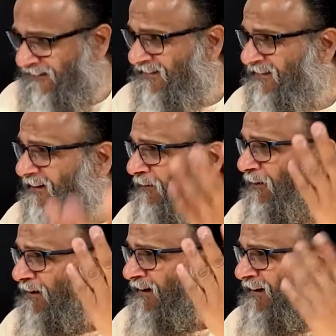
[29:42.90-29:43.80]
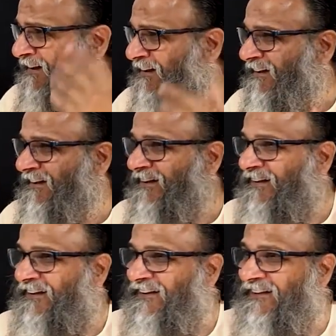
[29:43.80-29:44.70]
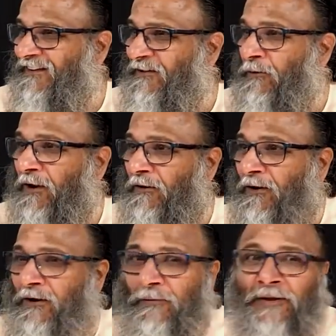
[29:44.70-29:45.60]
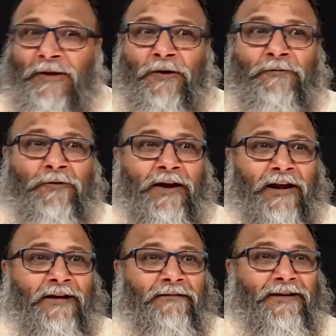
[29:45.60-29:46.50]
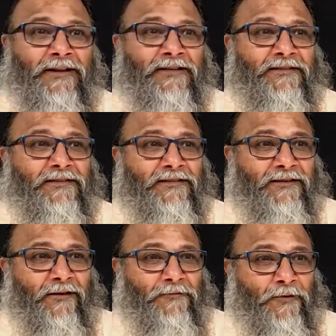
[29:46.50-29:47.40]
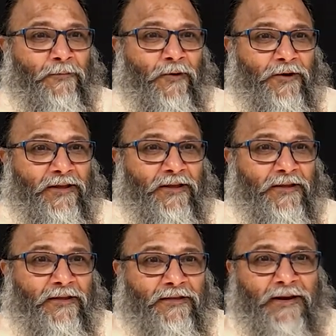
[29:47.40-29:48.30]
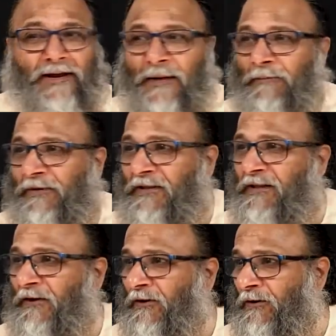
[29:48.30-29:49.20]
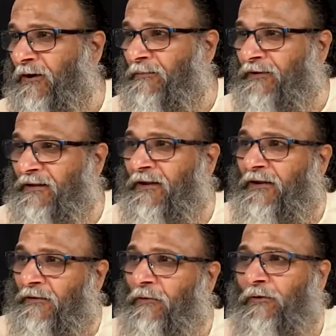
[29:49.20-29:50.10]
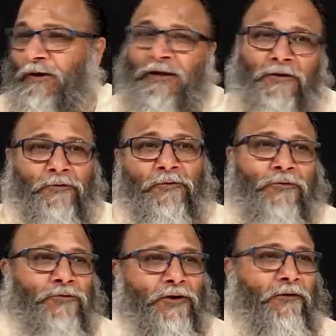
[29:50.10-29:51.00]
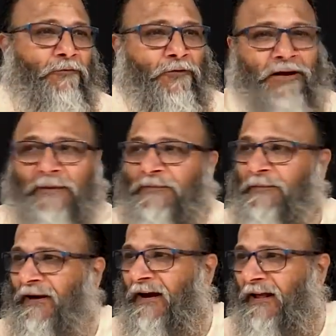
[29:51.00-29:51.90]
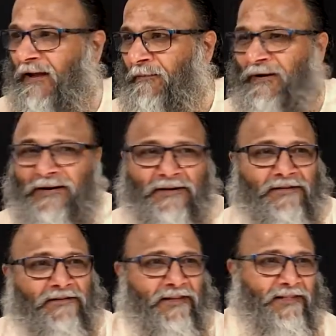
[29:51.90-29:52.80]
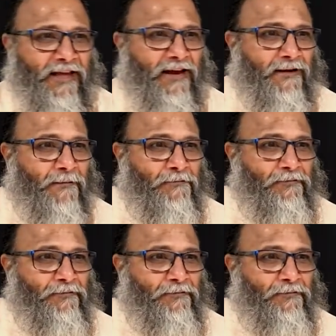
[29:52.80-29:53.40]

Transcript: It will still go on. You are not aware of your activities, of your body, that I'm breathing or not breathing. Whole day you do three, four times pranayama and this and that.